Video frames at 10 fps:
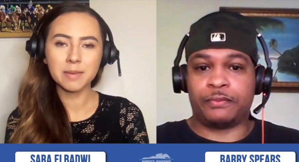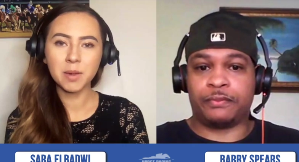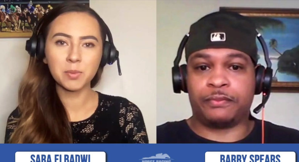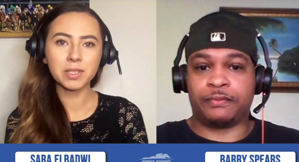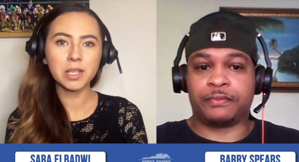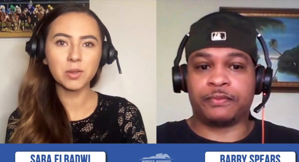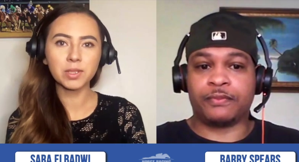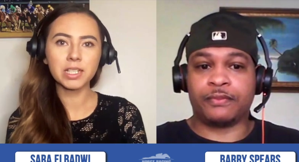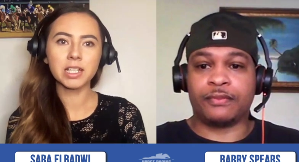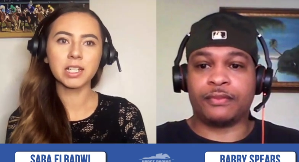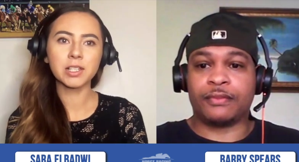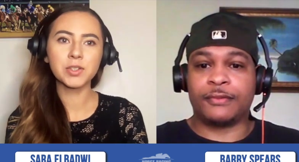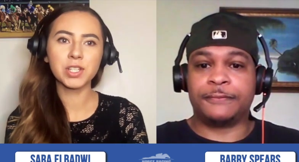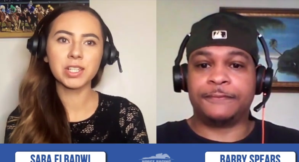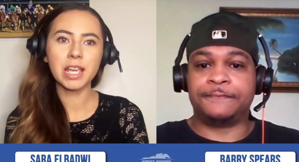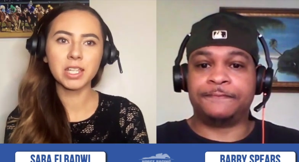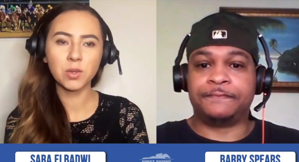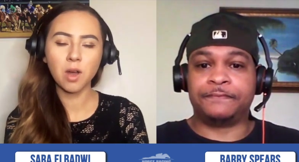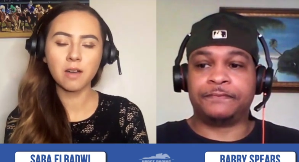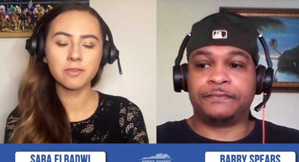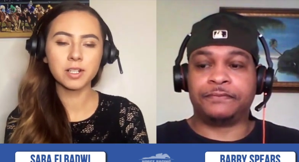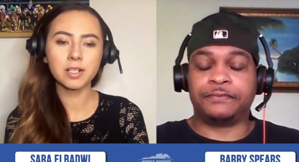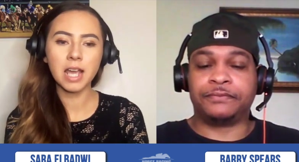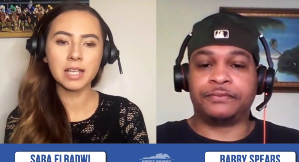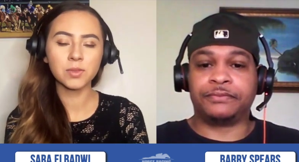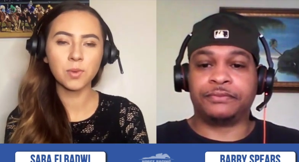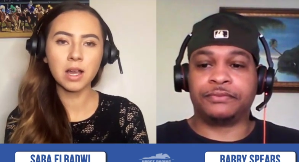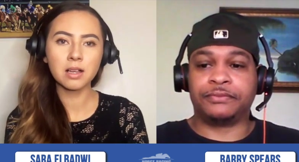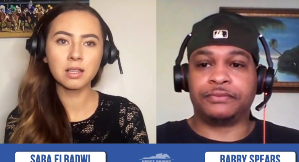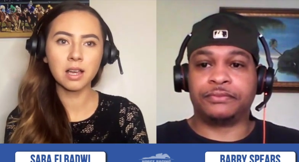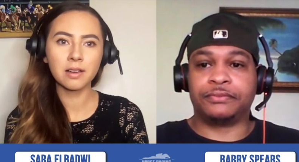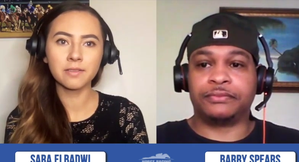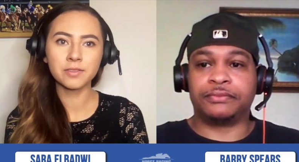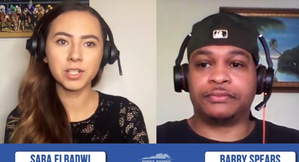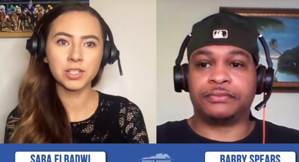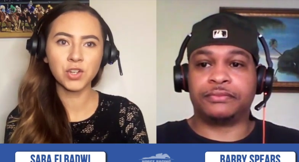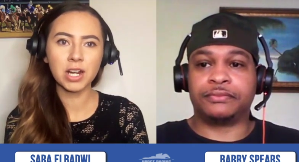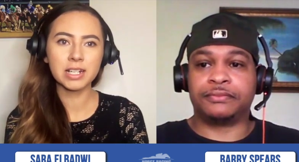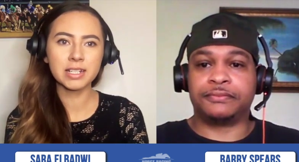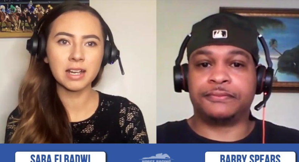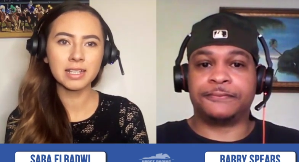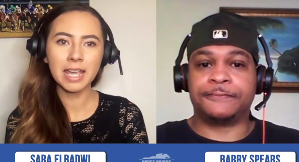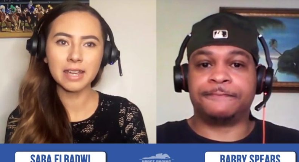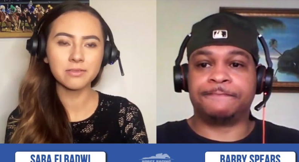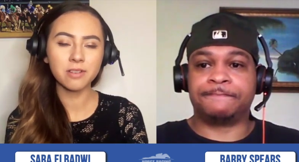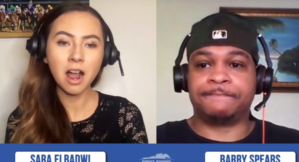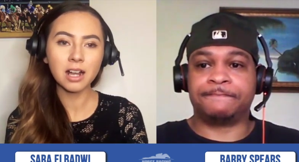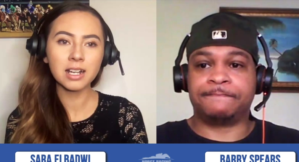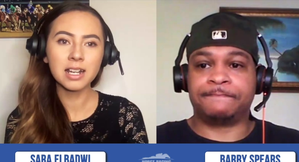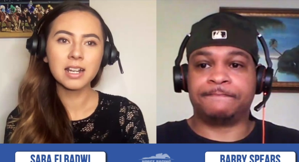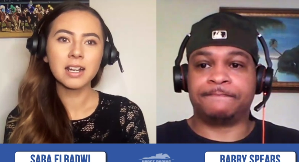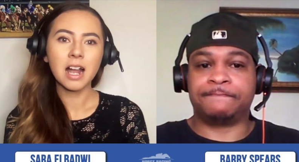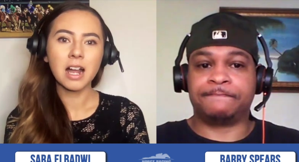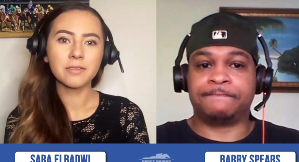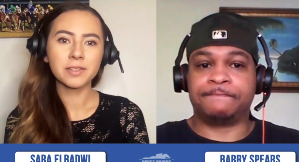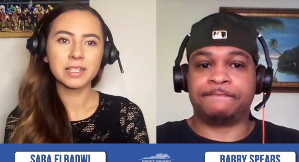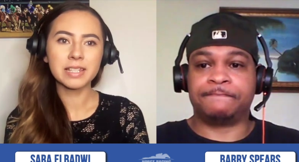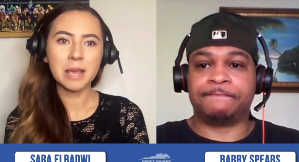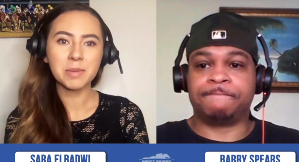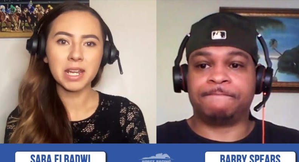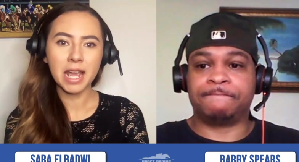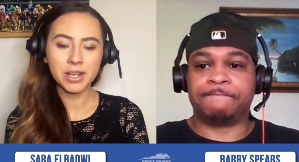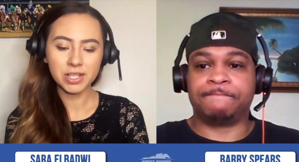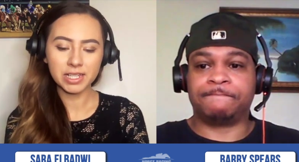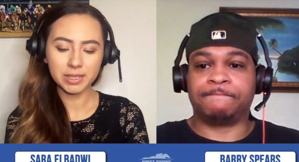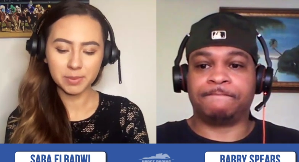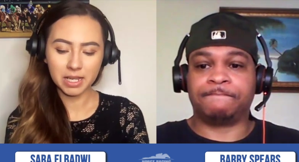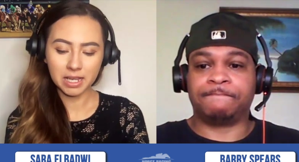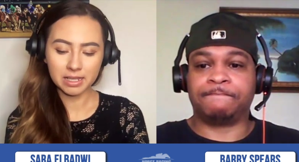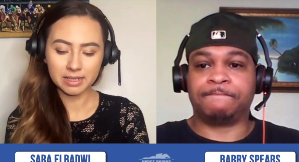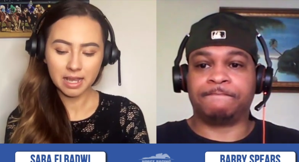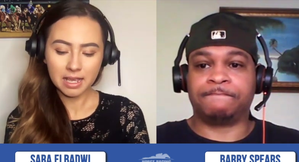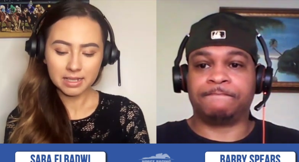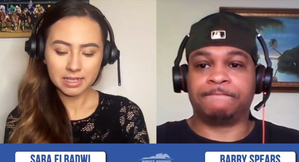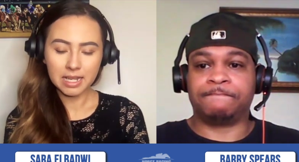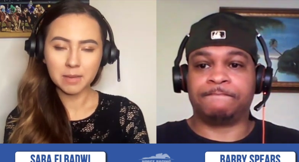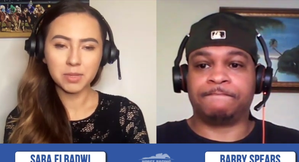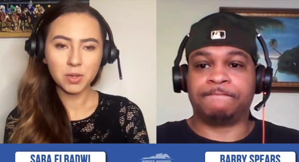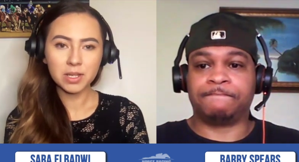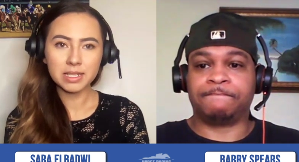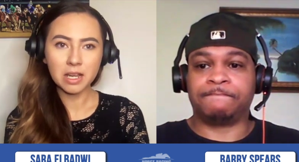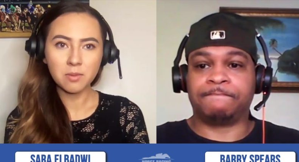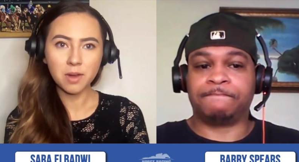Speaker 1: I came up with the only conclusion that you offered as well of just trying to duck cave rock uh, for the same connections because to debut at